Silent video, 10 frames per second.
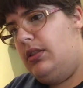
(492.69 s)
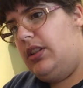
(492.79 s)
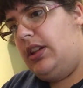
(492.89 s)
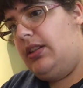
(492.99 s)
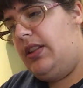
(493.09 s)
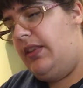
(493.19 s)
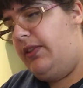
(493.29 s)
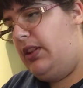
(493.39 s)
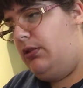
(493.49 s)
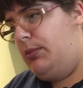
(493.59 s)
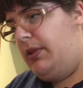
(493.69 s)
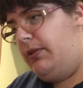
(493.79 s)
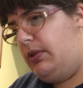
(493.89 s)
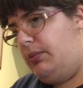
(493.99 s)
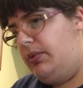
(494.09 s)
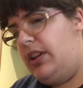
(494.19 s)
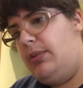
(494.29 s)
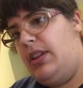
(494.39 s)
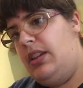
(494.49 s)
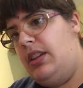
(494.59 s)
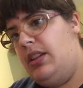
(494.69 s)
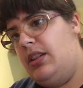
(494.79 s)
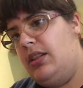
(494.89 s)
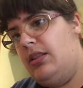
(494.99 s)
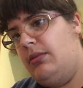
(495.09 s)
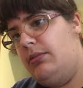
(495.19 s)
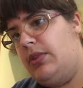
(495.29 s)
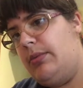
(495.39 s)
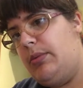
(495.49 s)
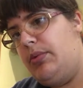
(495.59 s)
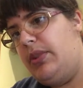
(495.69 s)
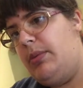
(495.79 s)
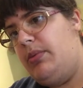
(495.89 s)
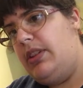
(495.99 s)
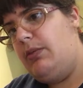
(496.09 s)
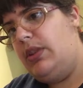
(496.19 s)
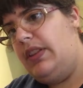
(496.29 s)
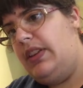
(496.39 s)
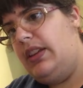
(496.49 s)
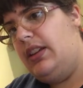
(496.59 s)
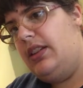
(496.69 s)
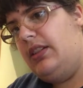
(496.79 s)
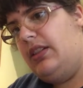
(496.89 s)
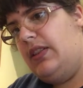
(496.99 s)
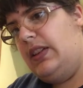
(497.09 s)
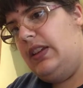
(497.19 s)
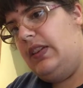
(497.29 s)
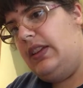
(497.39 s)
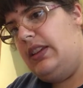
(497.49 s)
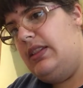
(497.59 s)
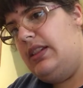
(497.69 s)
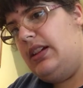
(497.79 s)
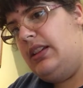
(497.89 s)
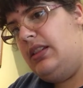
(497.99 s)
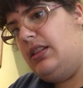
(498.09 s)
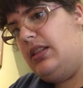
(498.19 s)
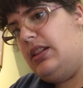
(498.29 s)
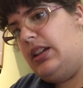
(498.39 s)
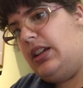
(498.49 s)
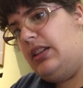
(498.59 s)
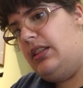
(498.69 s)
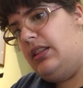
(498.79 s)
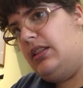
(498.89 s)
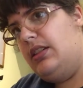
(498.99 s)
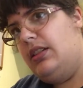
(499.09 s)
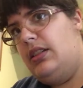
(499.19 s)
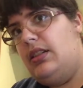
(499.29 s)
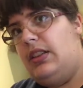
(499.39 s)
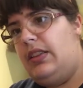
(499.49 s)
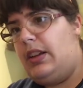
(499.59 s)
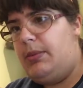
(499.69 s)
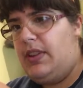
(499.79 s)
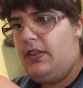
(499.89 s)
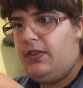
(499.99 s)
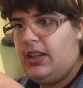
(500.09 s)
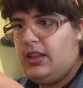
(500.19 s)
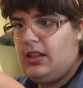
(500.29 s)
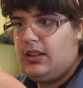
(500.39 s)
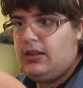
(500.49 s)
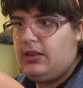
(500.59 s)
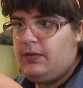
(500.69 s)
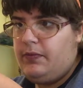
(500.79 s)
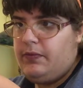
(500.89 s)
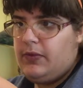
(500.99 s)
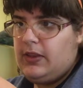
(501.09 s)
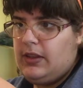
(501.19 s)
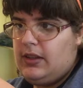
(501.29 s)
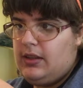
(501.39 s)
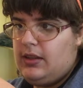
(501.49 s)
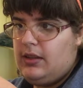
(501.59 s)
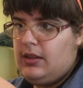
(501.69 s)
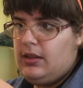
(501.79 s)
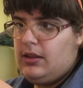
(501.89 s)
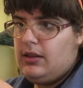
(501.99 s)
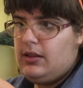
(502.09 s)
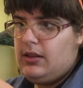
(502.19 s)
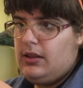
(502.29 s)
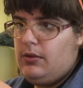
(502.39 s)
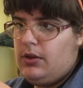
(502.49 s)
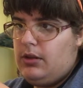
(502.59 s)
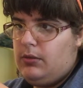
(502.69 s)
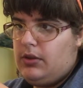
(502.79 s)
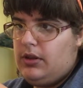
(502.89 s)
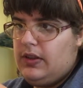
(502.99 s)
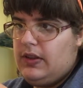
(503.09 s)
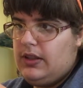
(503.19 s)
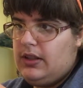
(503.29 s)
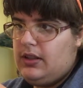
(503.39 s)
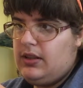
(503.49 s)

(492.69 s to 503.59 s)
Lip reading: Like this video will be for the prime and prep, and once it's said and done, I can stop this vid and continue onwards